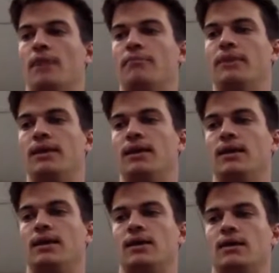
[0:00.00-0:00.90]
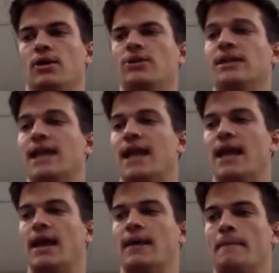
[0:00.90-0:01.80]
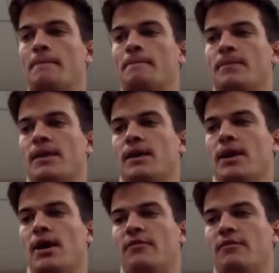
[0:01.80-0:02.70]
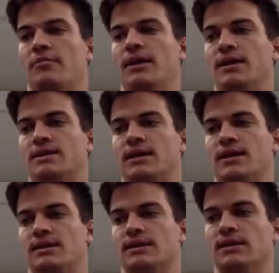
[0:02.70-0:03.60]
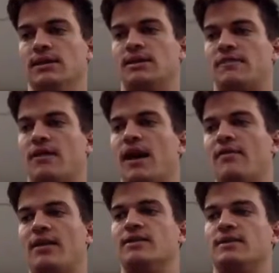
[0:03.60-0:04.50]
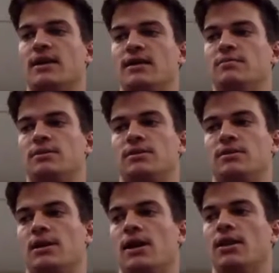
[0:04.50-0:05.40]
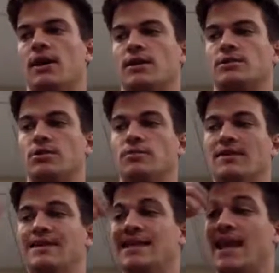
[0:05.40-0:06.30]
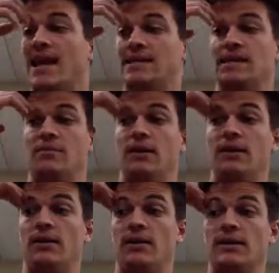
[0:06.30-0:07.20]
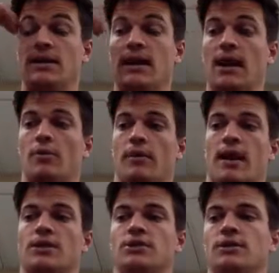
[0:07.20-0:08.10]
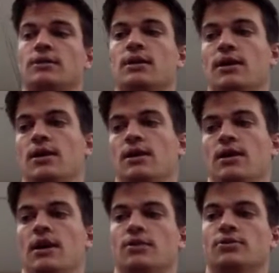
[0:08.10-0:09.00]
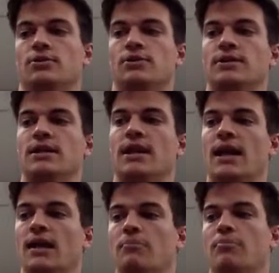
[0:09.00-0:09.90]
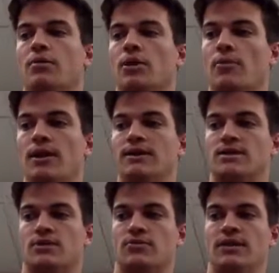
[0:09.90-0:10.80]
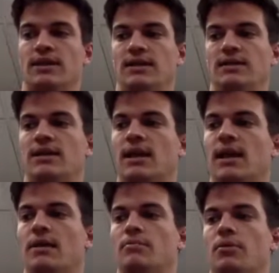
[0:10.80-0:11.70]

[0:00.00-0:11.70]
B, or DNA A. For B, it says list 5 enzymes that consume DATP during DNA replication. Those are DNA polymerase 3, DNA